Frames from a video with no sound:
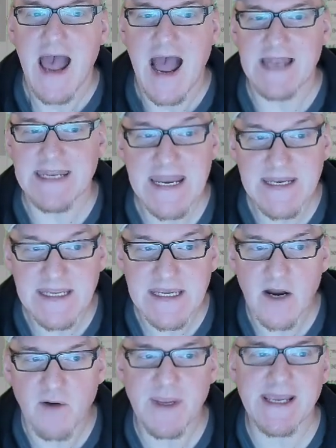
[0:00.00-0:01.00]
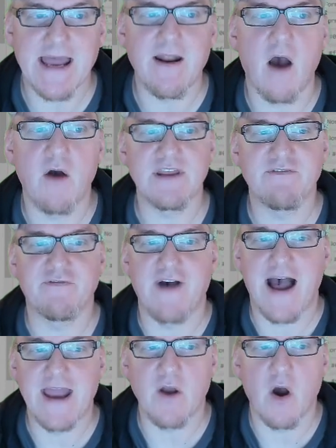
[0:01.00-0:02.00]
And in here we can now
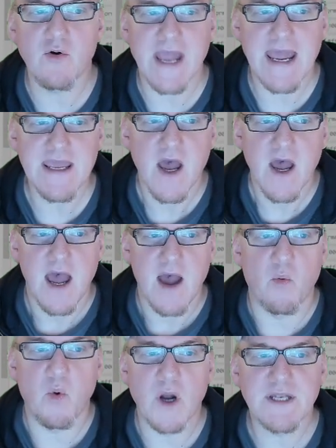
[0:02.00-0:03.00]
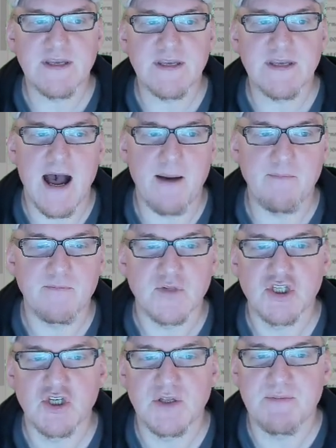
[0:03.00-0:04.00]
define, okay, what
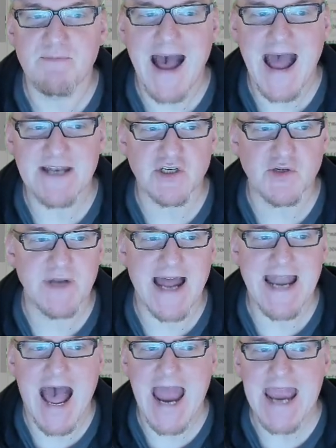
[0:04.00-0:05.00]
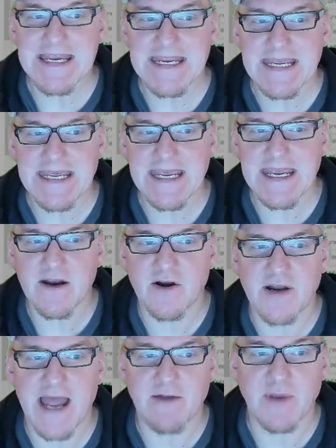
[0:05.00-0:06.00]
should match to that ID here
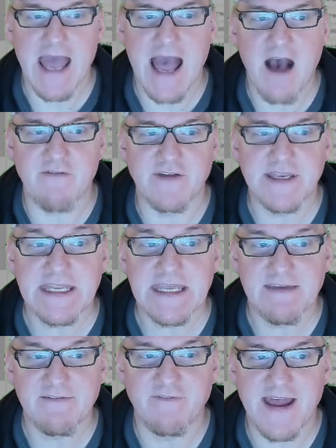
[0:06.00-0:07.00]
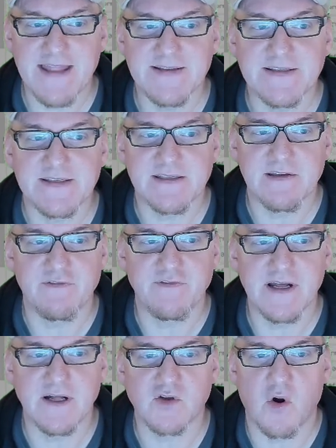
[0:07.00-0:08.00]
that we have in the event, the
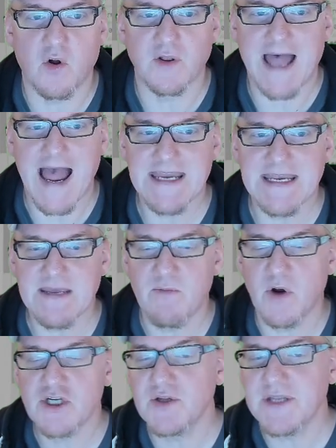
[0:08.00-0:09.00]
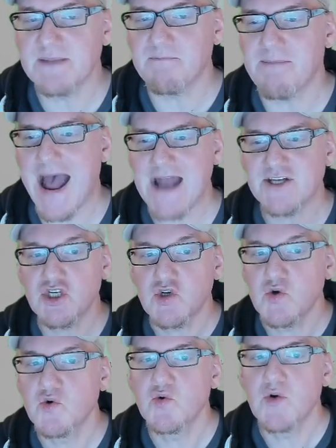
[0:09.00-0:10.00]
field called ID, what should it match
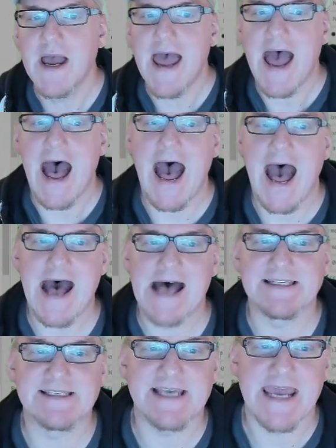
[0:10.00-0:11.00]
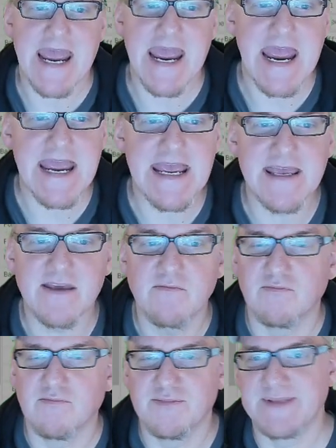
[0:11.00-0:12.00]
to as a
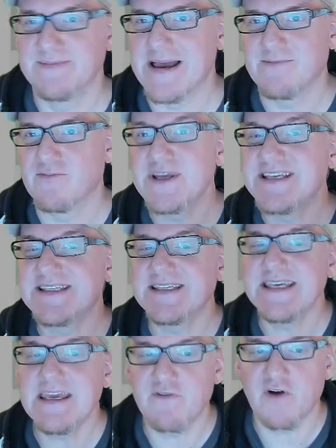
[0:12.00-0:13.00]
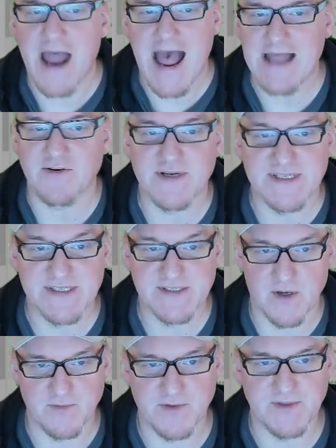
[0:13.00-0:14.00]
receiver address,
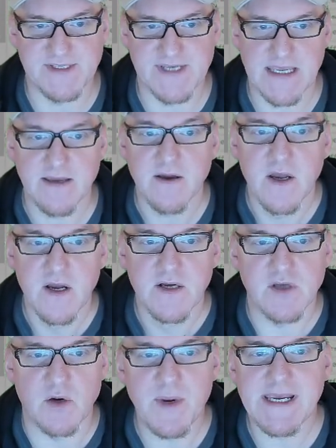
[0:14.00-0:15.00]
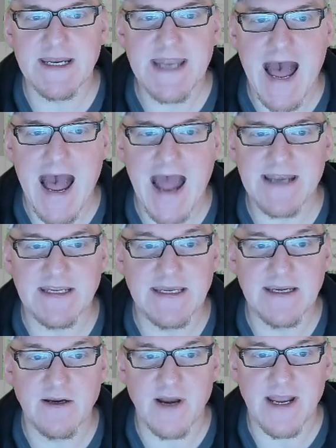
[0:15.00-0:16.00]
so to say. So we can add
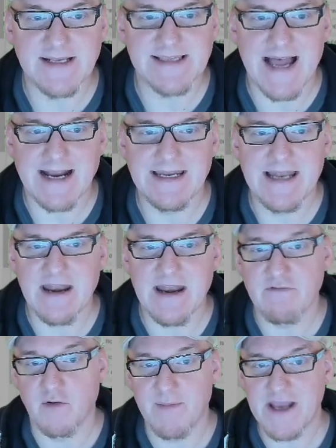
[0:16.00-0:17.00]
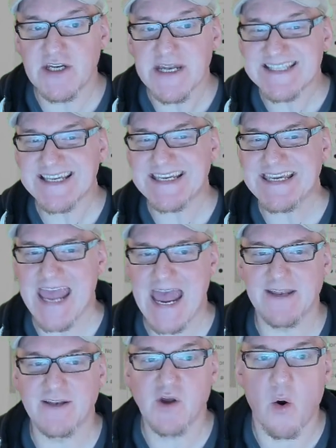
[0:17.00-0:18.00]
here exactly that information. It's
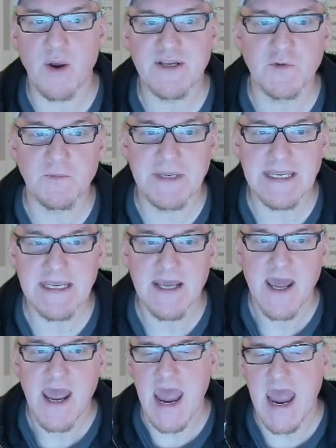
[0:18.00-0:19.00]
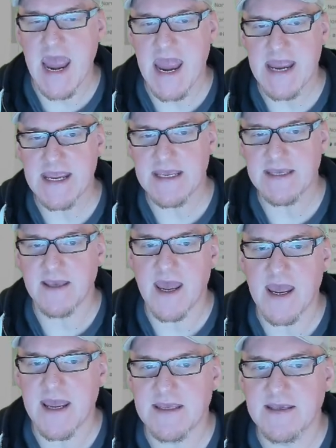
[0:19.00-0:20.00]
again going to be
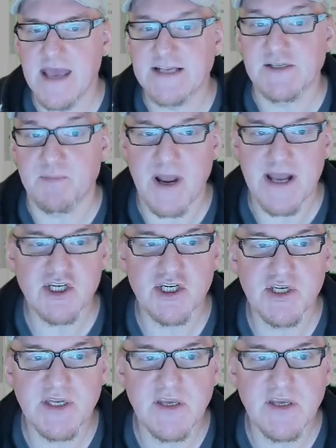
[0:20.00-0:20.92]
a expression.